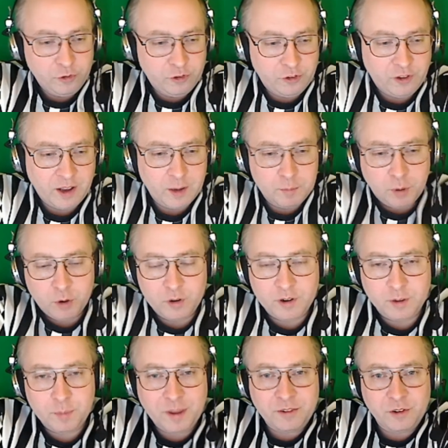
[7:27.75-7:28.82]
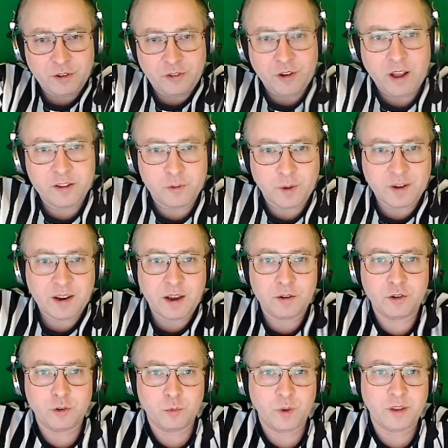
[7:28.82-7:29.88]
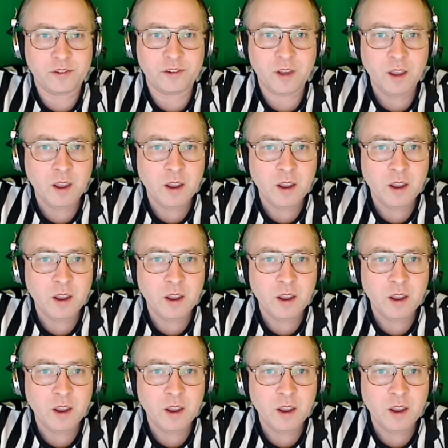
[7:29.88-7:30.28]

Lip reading: because I can pull it and it basically slides right down to your wrist.